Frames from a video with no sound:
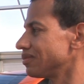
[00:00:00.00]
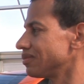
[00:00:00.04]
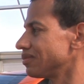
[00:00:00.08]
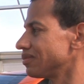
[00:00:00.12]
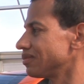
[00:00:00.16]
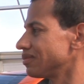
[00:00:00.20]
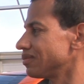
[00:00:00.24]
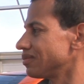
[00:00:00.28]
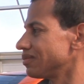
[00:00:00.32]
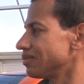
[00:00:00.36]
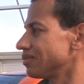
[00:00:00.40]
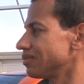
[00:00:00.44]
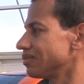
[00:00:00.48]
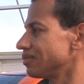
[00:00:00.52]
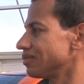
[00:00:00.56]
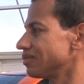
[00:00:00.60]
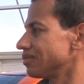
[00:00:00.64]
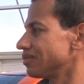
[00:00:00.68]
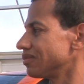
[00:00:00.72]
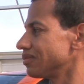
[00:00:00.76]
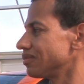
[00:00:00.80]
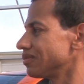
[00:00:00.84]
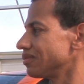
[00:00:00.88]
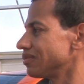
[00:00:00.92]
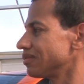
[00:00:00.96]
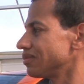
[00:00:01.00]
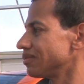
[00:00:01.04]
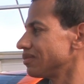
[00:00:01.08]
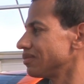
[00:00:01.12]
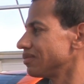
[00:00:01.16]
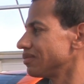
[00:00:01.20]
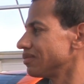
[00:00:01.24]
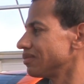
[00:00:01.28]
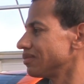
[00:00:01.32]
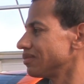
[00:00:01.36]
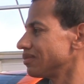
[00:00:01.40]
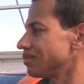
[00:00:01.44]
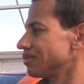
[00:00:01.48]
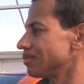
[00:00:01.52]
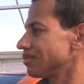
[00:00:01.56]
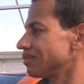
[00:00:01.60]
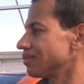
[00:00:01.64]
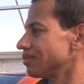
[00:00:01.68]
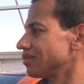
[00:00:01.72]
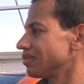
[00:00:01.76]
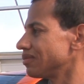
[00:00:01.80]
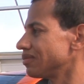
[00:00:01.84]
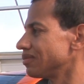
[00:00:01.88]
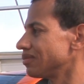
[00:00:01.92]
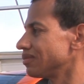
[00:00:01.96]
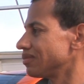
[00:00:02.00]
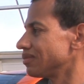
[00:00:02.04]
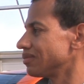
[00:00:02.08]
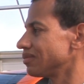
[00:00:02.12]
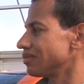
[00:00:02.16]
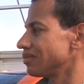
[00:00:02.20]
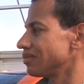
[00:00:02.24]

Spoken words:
This person isn't speaking.